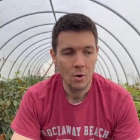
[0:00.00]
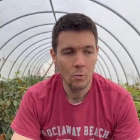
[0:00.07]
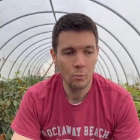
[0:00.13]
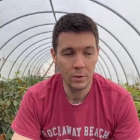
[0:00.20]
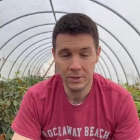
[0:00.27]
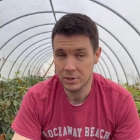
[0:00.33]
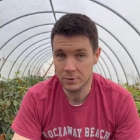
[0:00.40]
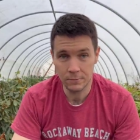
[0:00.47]

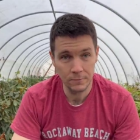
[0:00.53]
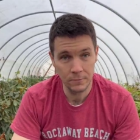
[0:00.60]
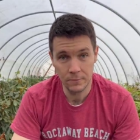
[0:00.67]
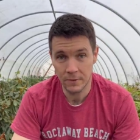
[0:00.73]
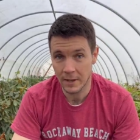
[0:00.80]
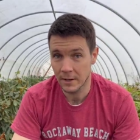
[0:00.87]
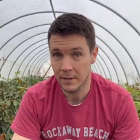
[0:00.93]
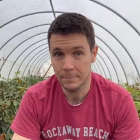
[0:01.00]
which is
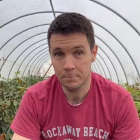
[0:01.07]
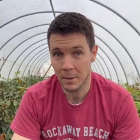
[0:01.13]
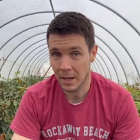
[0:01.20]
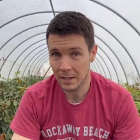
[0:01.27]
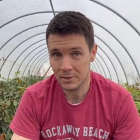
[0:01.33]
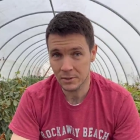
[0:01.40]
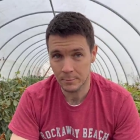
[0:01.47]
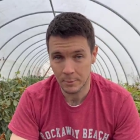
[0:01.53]
very
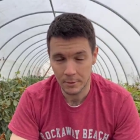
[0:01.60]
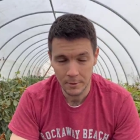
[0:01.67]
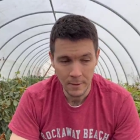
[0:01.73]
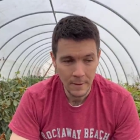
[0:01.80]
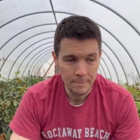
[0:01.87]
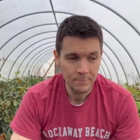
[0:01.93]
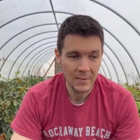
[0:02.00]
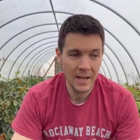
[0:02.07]
possible,
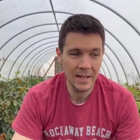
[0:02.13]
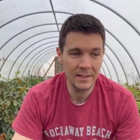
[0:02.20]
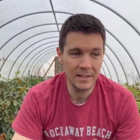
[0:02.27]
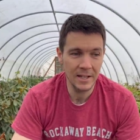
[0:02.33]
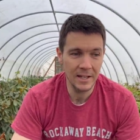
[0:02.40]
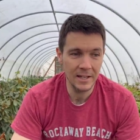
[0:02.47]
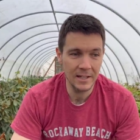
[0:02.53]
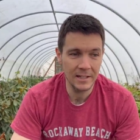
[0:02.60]
and
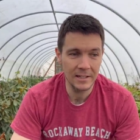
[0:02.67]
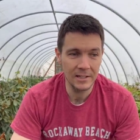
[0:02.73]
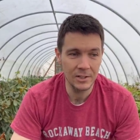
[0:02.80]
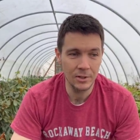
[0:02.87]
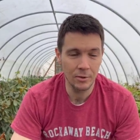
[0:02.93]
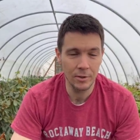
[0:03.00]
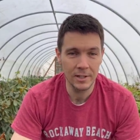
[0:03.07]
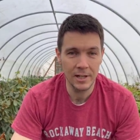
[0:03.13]
the, you
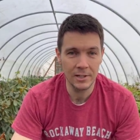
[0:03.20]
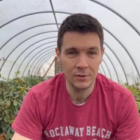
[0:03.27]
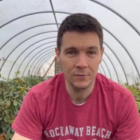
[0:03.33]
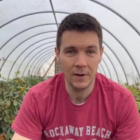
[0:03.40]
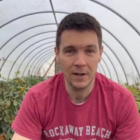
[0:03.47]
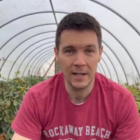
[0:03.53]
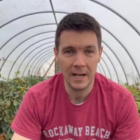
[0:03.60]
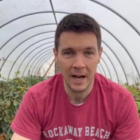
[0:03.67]
know, it's
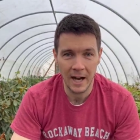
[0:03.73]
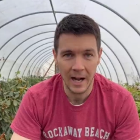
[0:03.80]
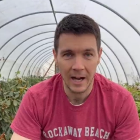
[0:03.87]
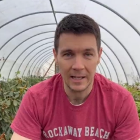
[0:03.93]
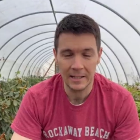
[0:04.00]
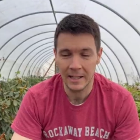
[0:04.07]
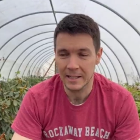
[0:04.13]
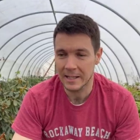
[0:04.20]
very
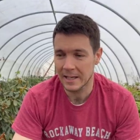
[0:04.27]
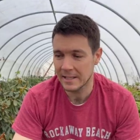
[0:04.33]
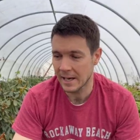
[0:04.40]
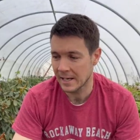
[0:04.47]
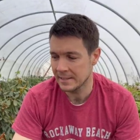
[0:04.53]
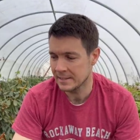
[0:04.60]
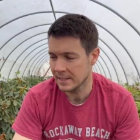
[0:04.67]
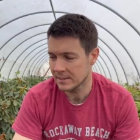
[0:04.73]
hot. Like I,
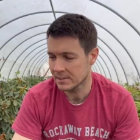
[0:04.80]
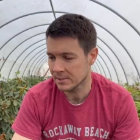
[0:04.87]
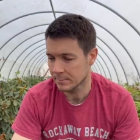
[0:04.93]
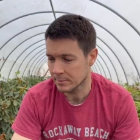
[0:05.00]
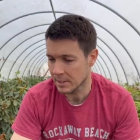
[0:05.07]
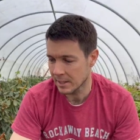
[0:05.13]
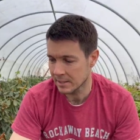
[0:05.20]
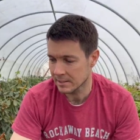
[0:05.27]
I did
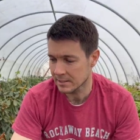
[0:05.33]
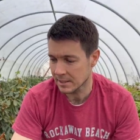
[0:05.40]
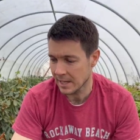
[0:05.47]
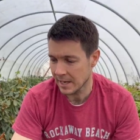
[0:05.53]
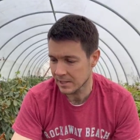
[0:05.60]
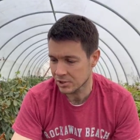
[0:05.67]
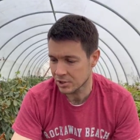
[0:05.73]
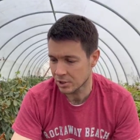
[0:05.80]
some cuttings
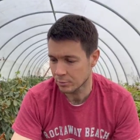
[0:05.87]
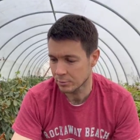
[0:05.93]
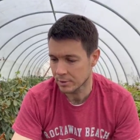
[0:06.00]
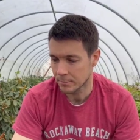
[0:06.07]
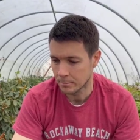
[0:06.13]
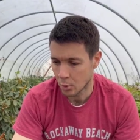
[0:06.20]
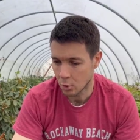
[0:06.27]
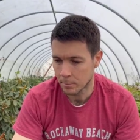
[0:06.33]
last year with
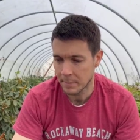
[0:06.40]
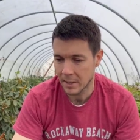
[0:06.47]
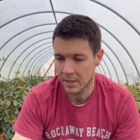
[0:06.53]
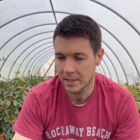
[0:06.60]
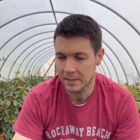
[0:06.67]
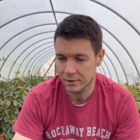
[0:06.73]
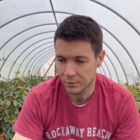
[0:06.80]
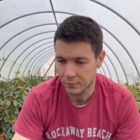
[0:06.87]
the
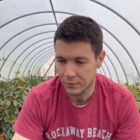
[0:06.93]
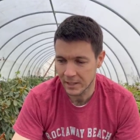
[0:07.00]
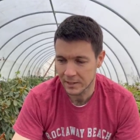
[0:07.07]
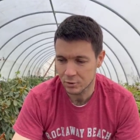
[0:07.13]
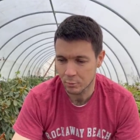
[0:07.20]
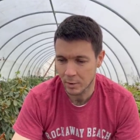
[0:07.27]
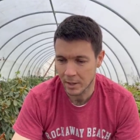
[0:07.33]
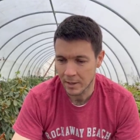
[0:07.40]
mulberry and the
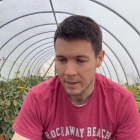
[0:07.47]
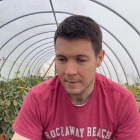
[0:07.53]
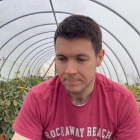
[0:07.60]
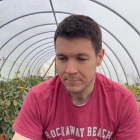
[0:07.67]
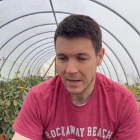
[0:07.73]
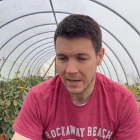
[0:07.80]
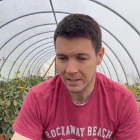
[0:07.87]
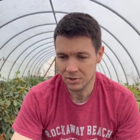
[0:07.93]
figs where
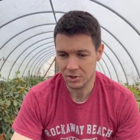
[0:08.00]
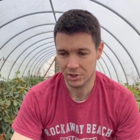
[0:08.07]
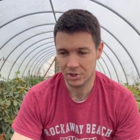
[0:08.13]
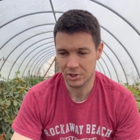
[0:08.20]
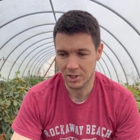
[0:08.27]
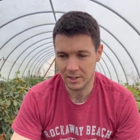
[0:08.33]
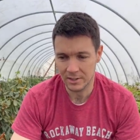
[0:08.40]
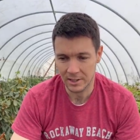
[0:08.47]
I actually
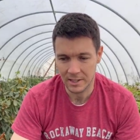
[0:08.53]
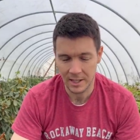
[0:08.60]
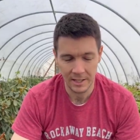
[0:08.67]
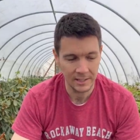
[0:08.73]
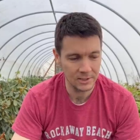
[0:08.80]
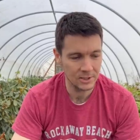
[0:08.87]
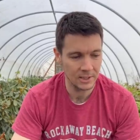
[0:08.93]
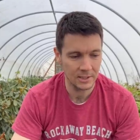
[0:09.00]
stuck the
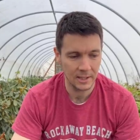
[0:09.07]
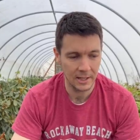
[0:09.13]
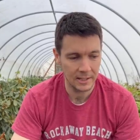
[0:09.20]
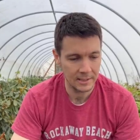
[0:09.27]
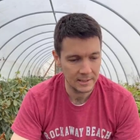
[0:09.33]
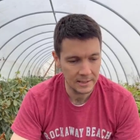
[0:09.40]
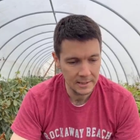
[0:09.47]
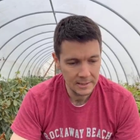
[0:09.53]
cuttings in like,